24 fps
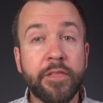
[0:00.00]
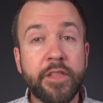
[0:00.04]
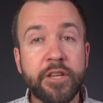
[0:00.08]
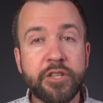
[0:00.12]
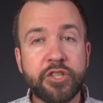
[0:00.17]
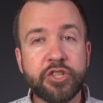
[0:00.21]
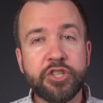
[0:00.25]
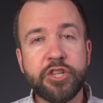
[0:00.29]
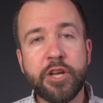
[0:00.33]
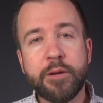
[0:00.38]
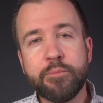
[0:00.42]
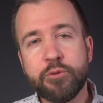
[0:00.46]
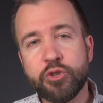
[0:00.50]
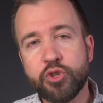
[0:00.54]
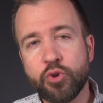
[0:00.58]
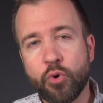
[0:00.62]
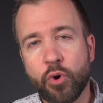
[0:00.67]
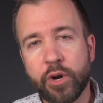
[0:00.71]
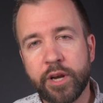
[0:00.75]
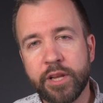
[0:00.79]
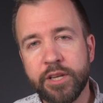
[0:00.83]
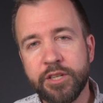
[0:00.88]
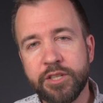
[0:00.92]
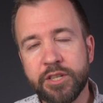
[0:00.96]
This chip
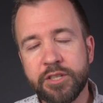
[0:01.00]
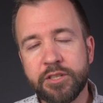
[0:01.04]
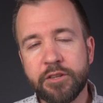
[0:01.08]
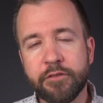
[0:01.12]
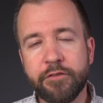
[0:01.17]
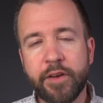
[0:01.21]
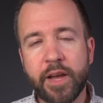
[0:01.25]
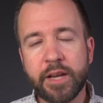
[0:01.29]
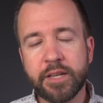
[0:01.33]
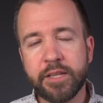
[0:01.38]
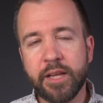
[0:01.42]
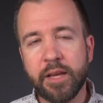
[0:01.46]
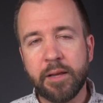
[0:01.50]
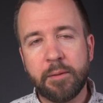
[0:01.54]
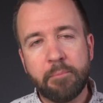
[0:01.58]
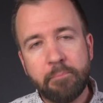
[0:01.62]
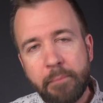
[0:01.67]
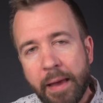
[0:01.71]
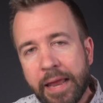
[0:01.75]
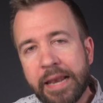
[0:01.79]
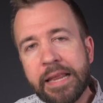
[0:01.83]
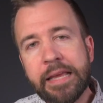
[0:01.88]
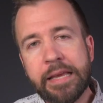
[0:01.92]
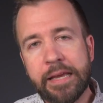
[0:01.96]
shortage is affecting
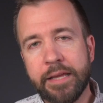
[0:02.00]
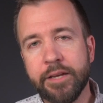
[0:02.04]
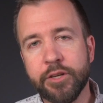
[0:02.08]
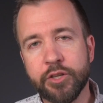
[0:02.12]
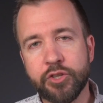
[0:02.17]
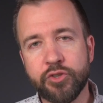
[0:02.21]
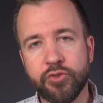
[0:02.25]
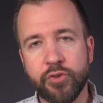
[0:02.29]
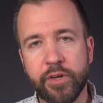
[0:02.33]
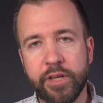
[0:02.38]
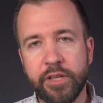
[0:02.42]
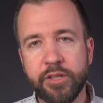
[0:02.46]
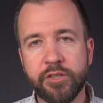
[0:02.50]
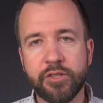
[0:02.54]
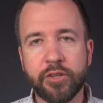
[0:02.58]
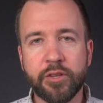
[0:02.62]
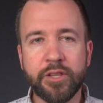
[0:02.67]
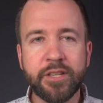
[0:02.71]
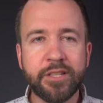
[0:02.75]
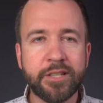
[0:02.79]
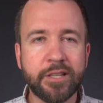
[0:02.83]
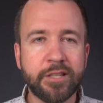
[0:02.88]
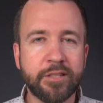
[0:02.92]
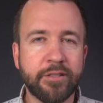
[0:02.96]
many industries, so
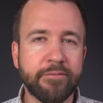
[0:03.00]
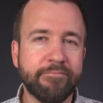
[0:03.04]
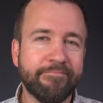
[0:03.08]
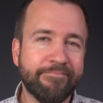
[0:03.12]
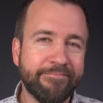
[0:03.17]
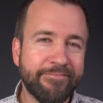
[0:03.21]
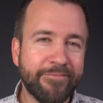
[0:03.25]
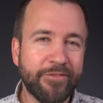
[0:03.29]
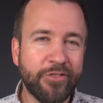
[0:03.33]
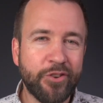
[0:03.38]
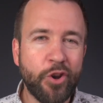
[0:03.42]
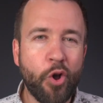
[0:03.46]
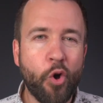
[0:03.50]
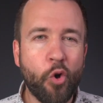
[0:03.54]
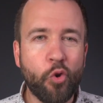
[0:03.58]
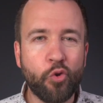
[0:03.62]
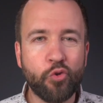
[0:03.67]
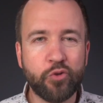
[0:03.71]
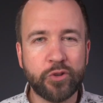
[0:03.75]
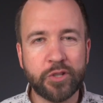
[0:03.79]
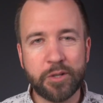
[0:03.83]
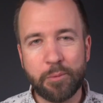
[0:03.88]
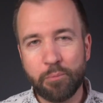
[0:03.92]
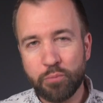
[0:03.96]
this is no
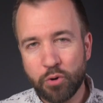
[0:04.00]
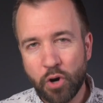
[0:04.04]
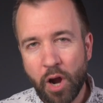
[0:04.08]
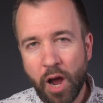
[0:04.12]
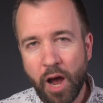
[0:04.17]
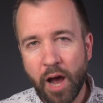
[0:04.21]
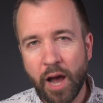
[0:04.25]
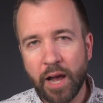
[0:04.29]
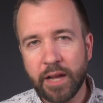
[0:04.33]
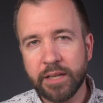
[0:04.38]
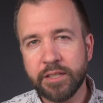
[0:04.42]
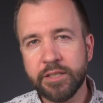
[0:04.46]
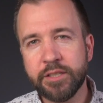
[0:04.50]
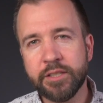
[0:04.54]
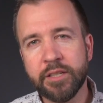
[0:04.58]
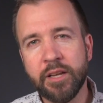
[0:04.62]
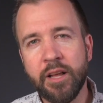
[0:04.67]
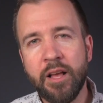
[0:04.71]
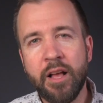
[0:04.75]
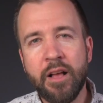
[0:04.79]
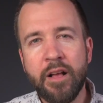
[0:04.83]
surprise.